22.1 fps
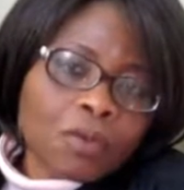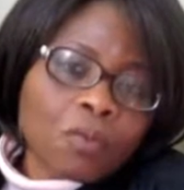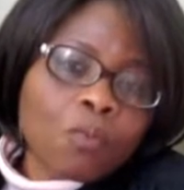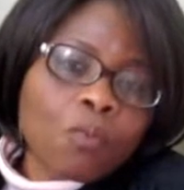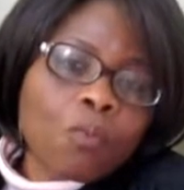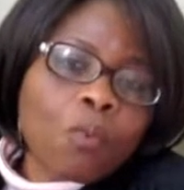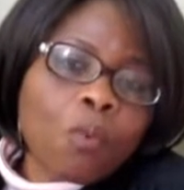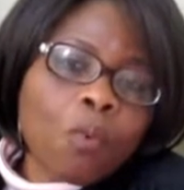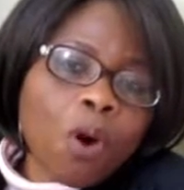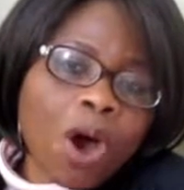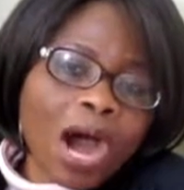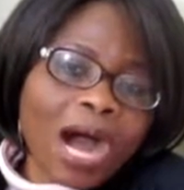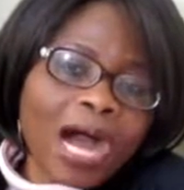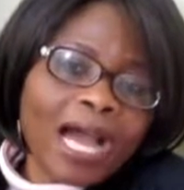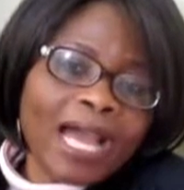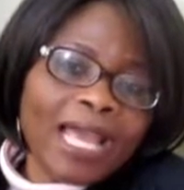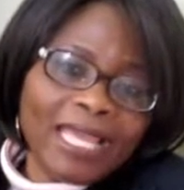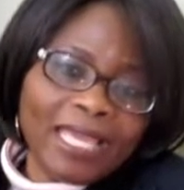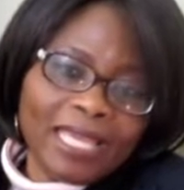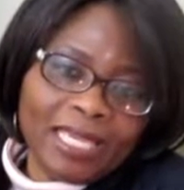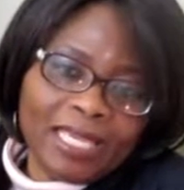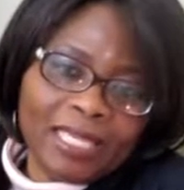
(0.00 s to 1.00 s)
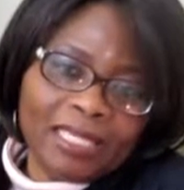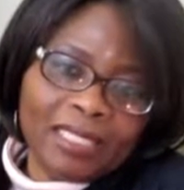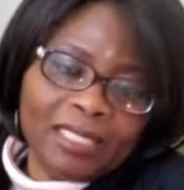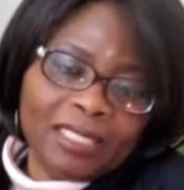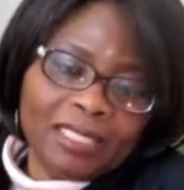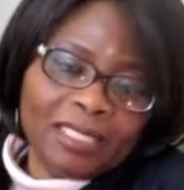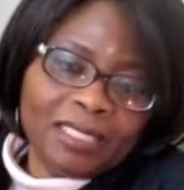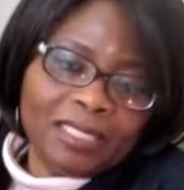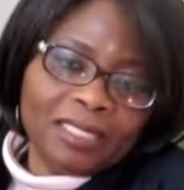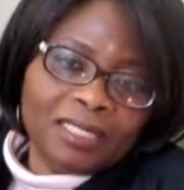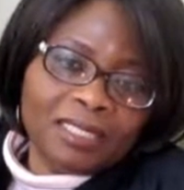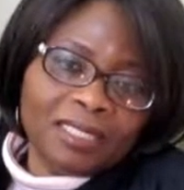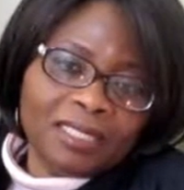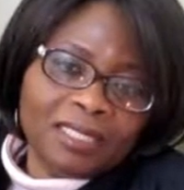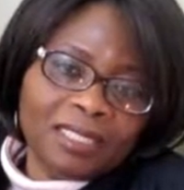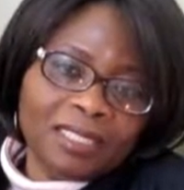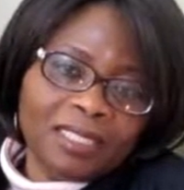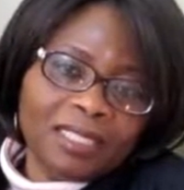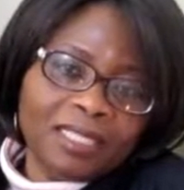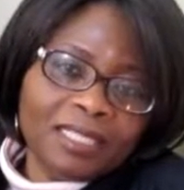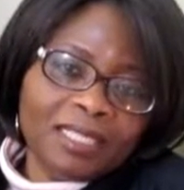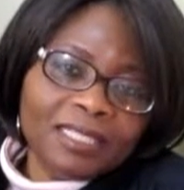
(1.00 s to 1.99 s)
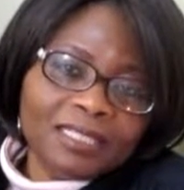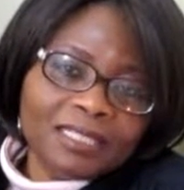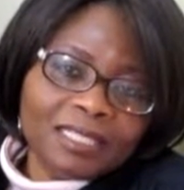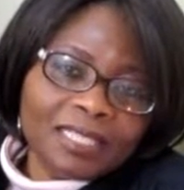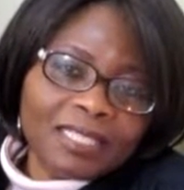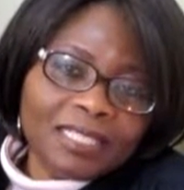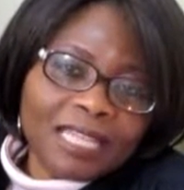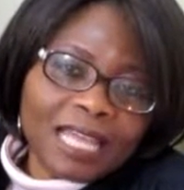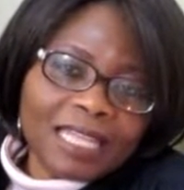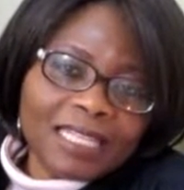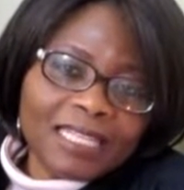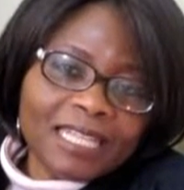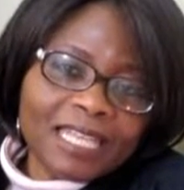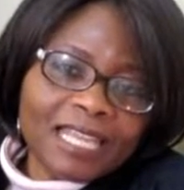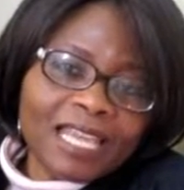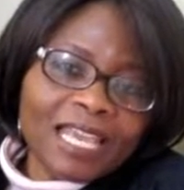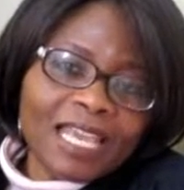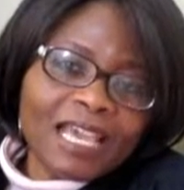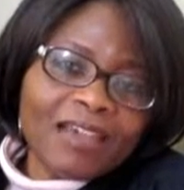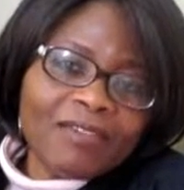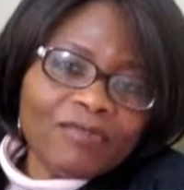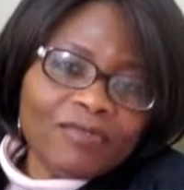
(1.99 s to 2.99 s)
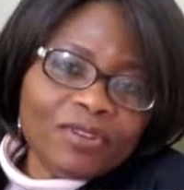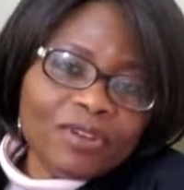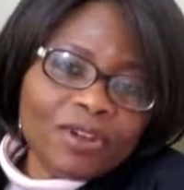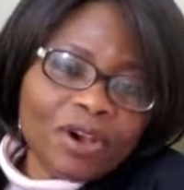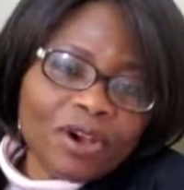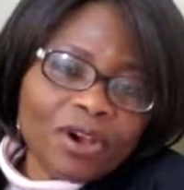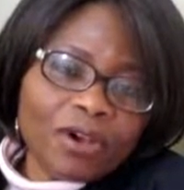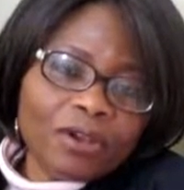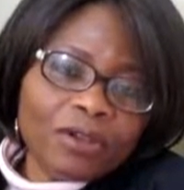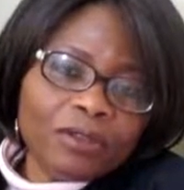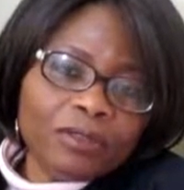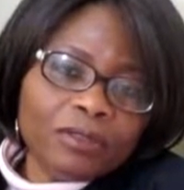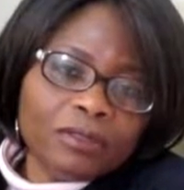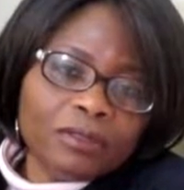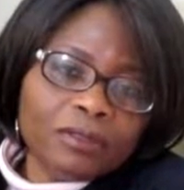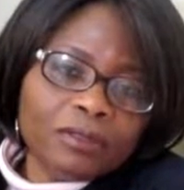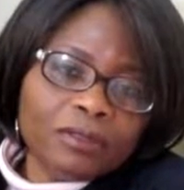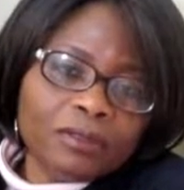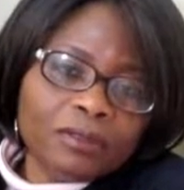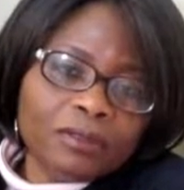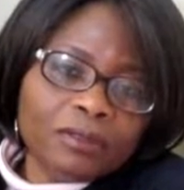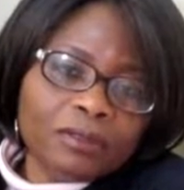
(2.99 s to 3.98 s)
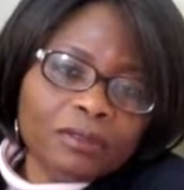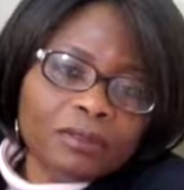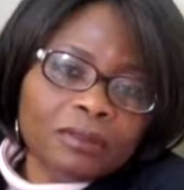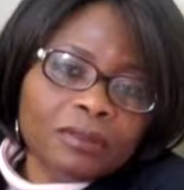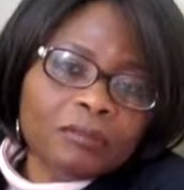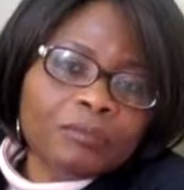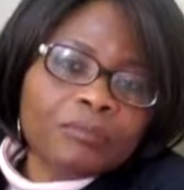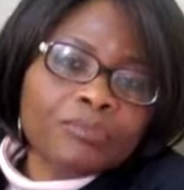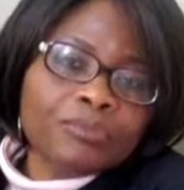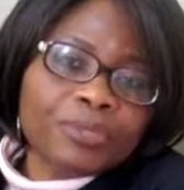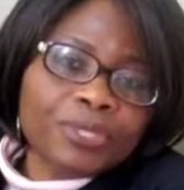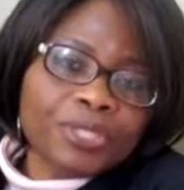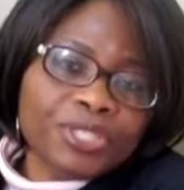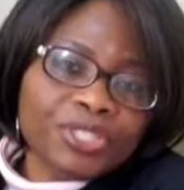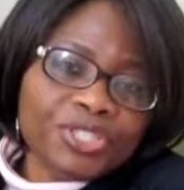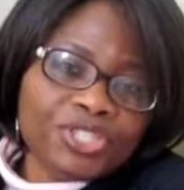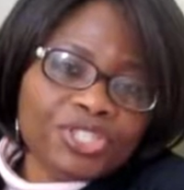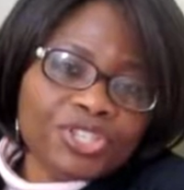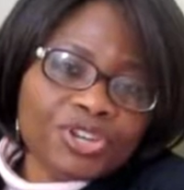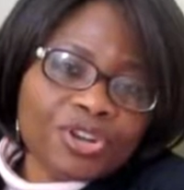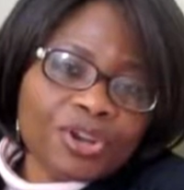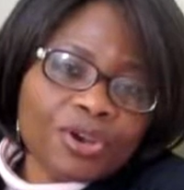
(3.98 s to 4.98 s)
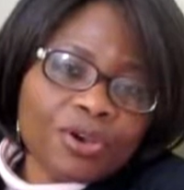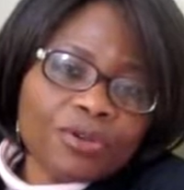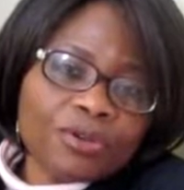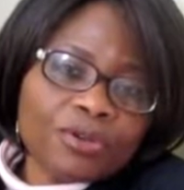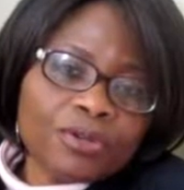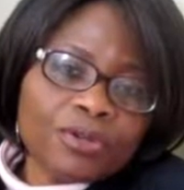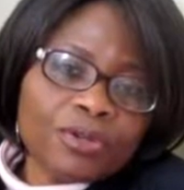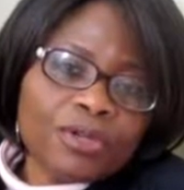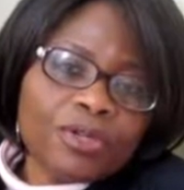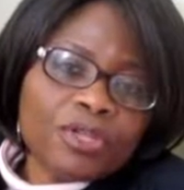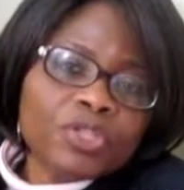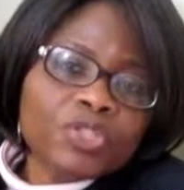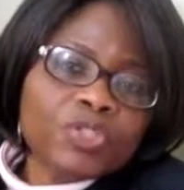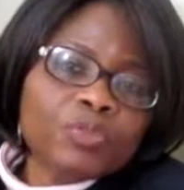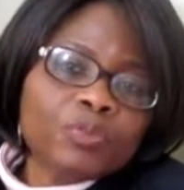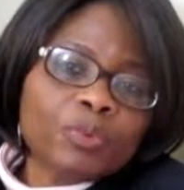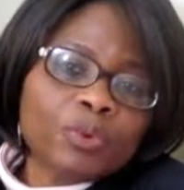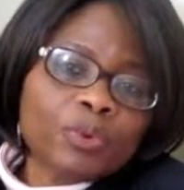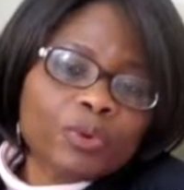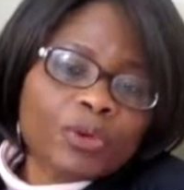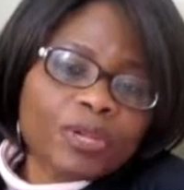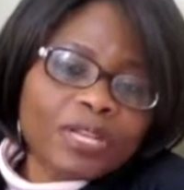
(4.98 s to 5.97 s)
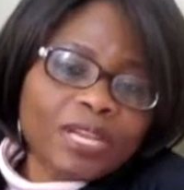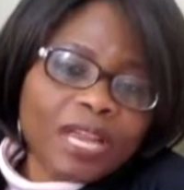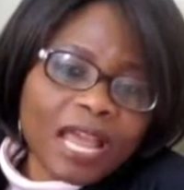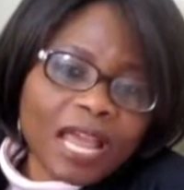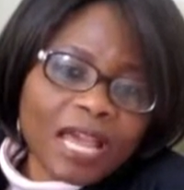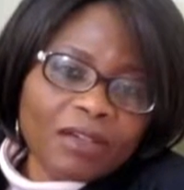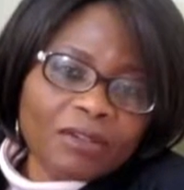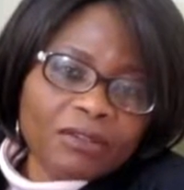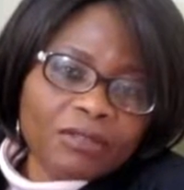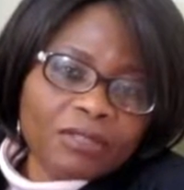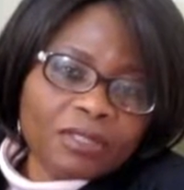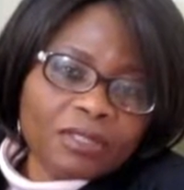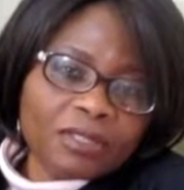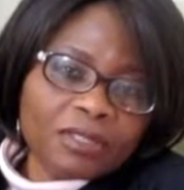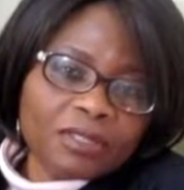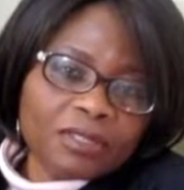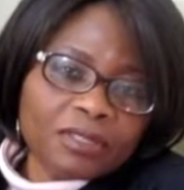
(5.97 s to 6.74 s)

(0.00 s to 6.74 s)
Why is it that they have not preached on, spoken out